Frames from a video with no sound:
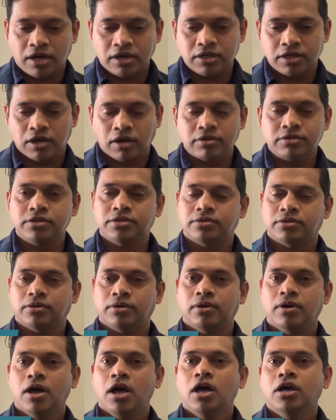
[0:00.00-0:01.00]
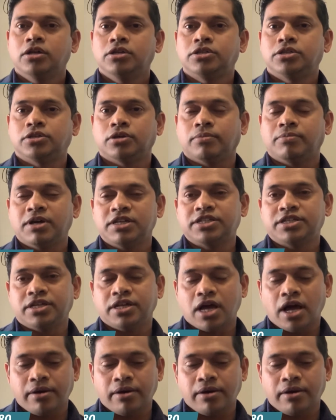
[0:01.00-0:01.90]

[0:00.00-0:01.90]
are not so much